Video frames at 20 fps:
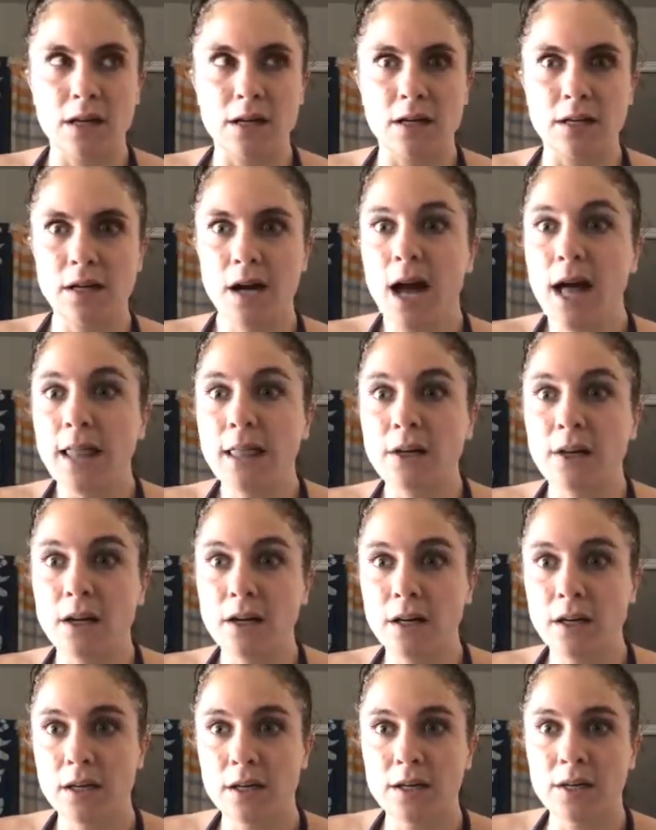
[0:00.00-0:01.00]

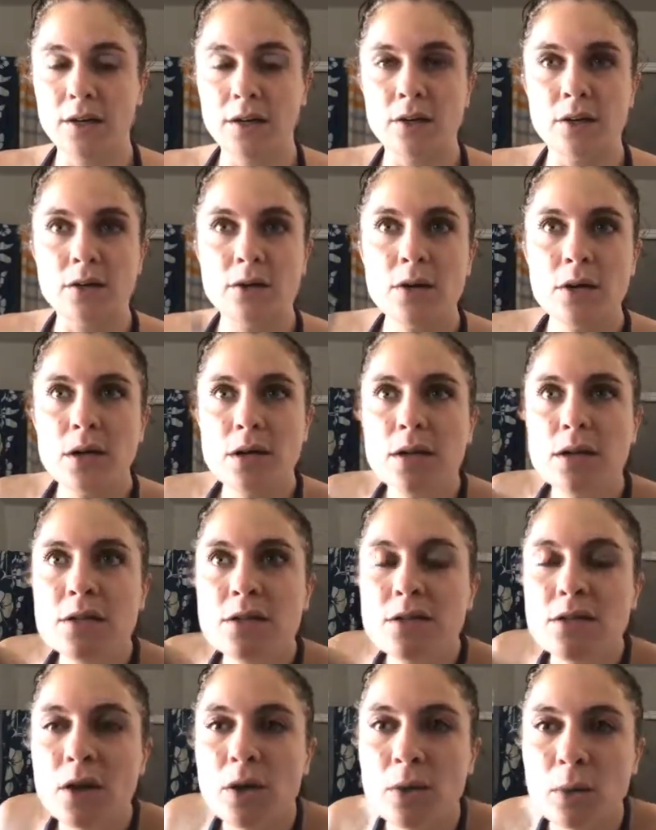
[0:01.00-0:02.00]
color, you know?
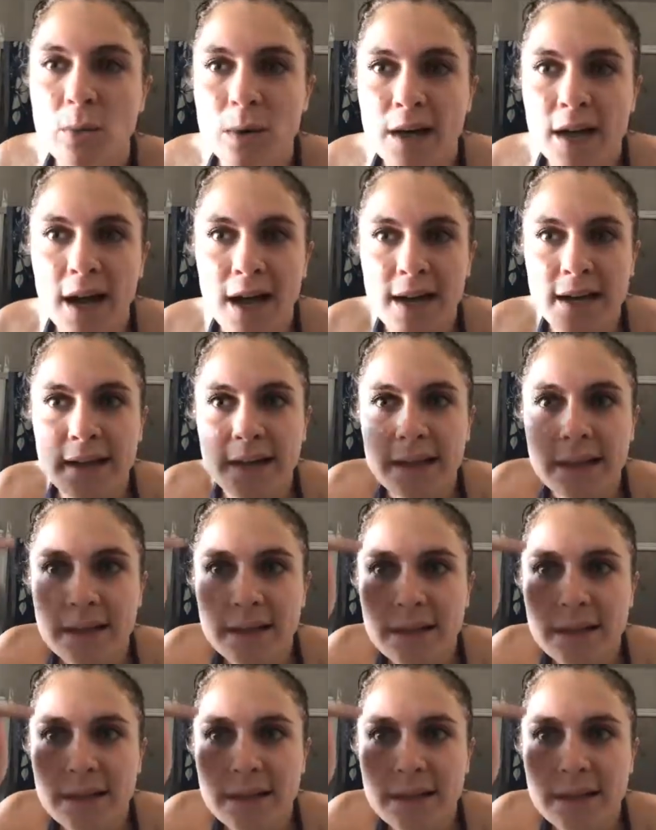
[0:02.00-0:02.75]
So I